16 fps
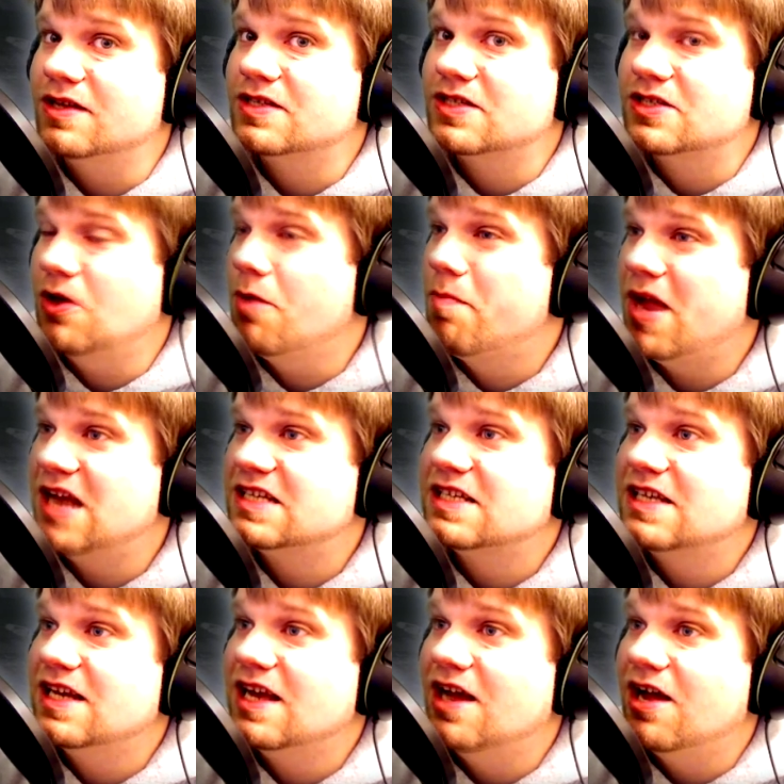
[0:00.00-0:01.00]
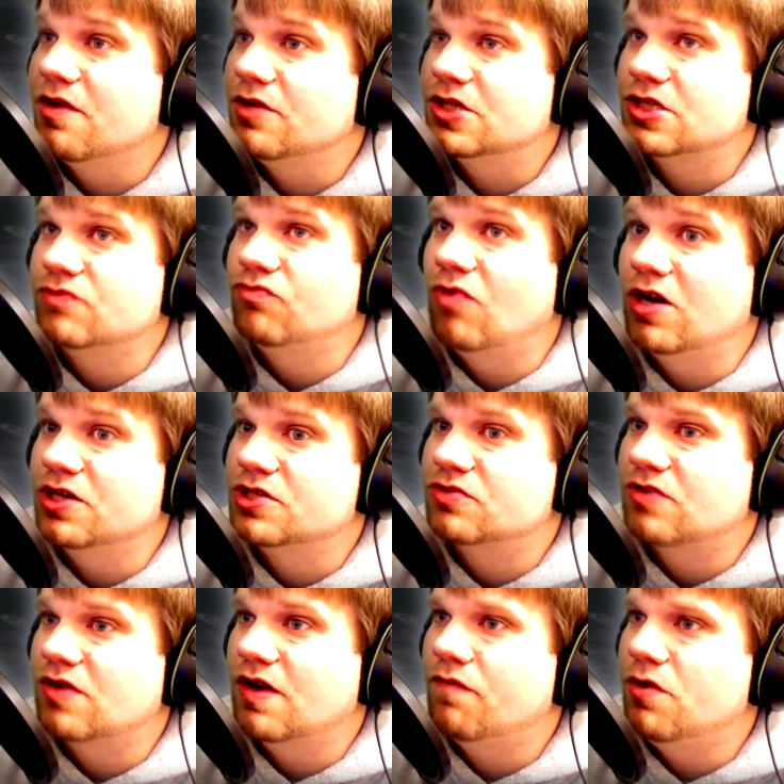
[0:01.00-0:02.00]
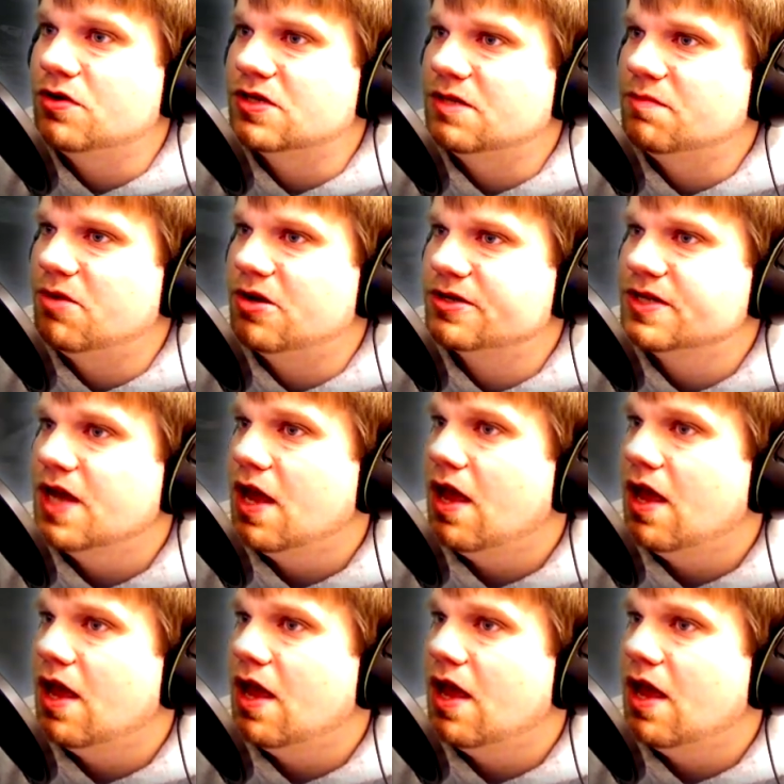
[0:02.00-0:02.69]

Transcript: so basically I can just run straight through to the boss,